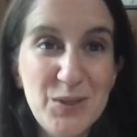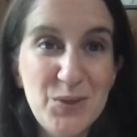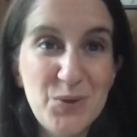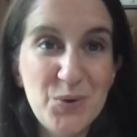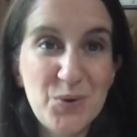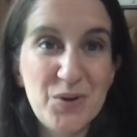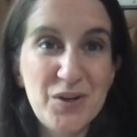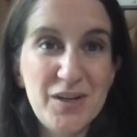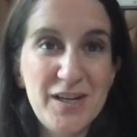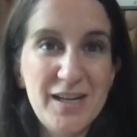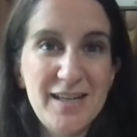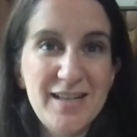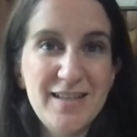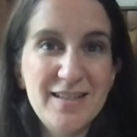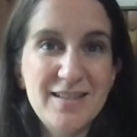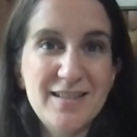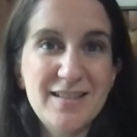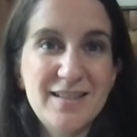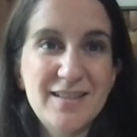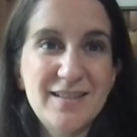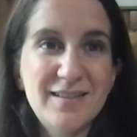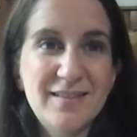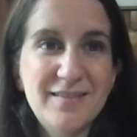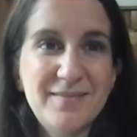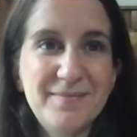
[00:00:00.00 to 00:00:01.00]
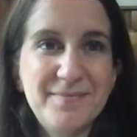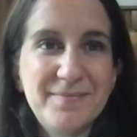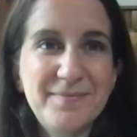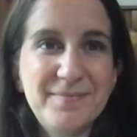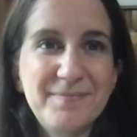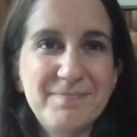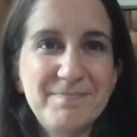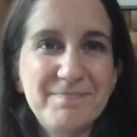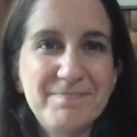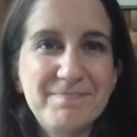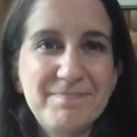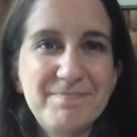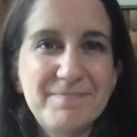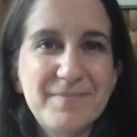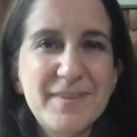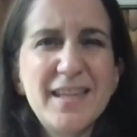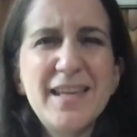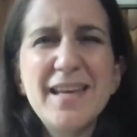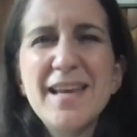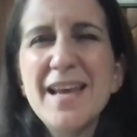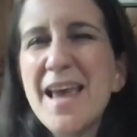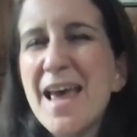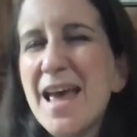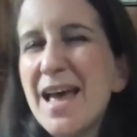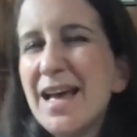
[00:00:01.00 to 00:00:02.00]
"Let me tell you about your
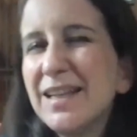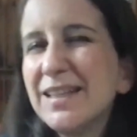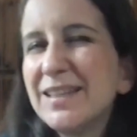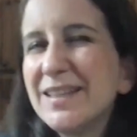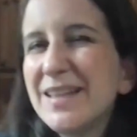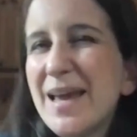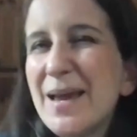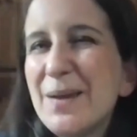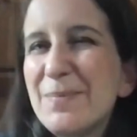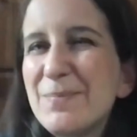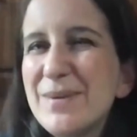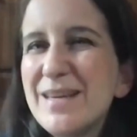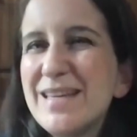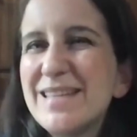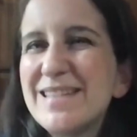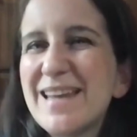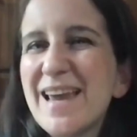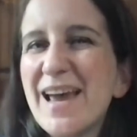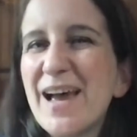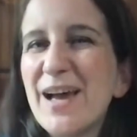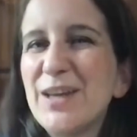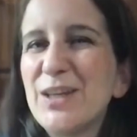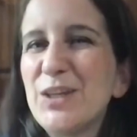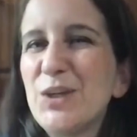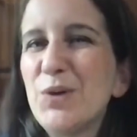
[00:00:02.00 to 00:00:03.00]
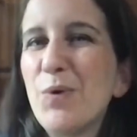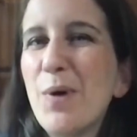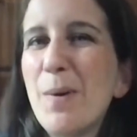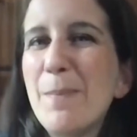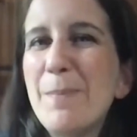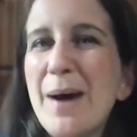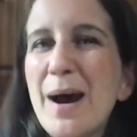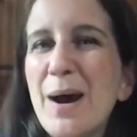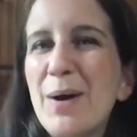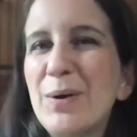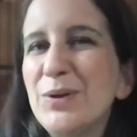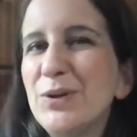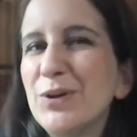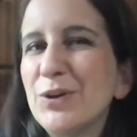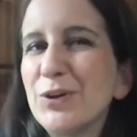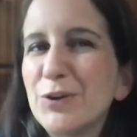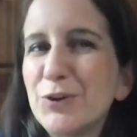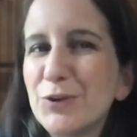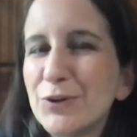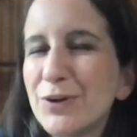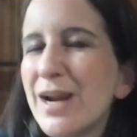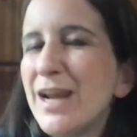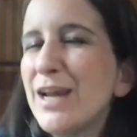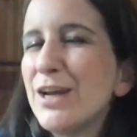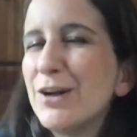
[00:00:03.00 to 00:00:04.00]
great-great-grandfather Abram,"
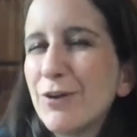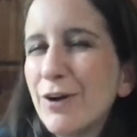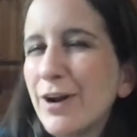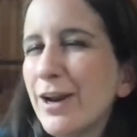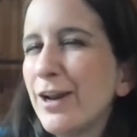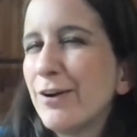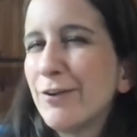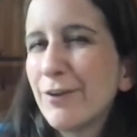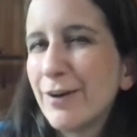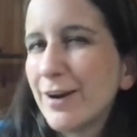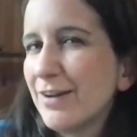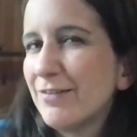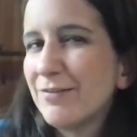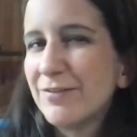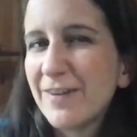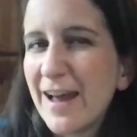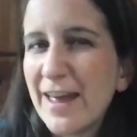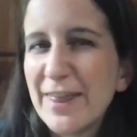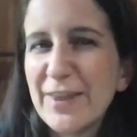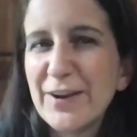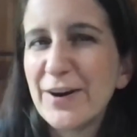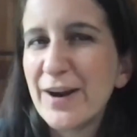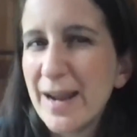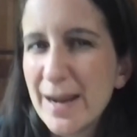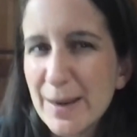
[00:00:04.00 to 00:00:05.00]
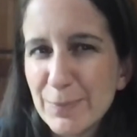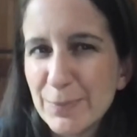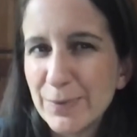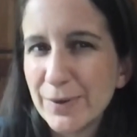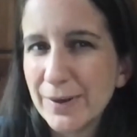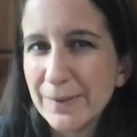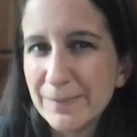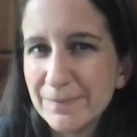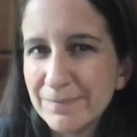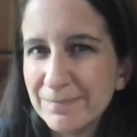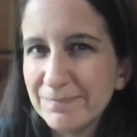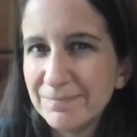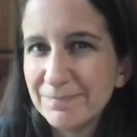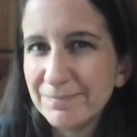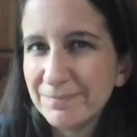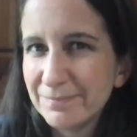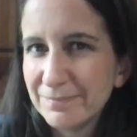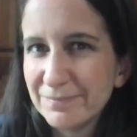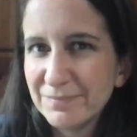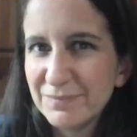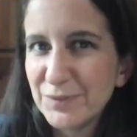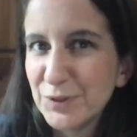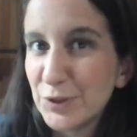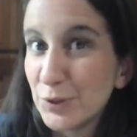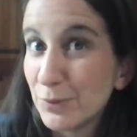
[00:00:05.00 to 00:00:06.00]
your mother would say, because
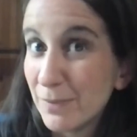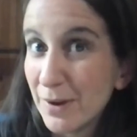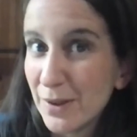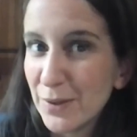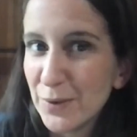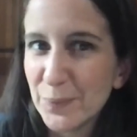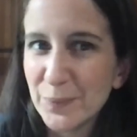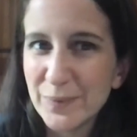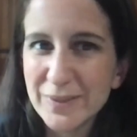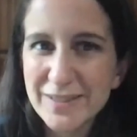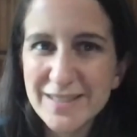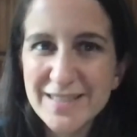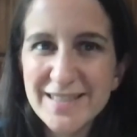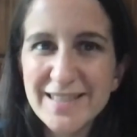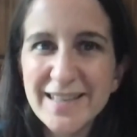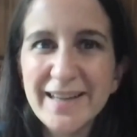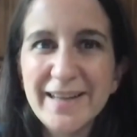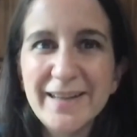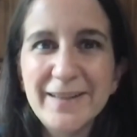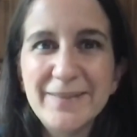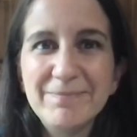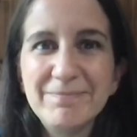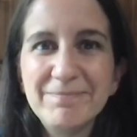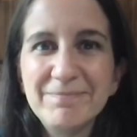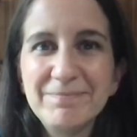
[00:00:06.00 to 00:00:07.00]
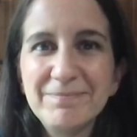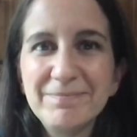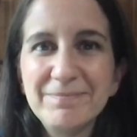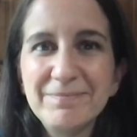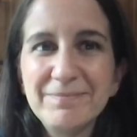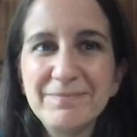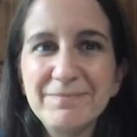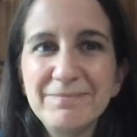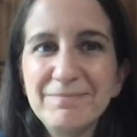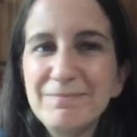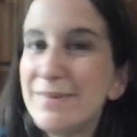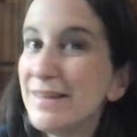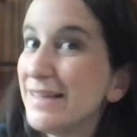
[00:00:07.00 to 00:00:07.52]
he got himself into some messes.